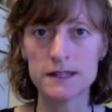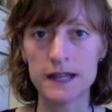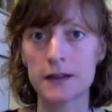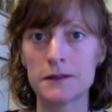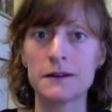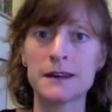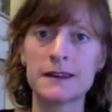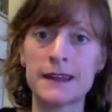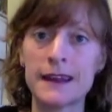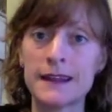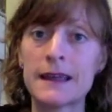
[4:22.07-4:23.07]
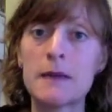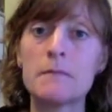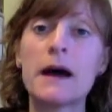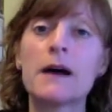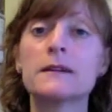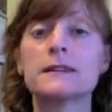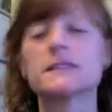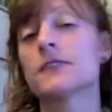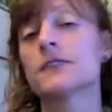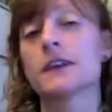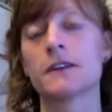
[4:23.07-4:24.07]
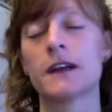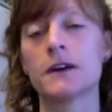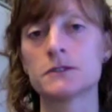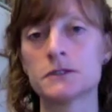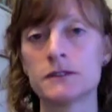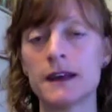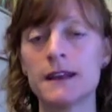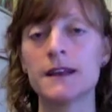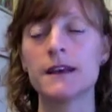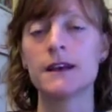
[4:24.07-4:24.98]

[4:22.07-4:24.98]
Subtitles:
together and in getting that balance figured out so that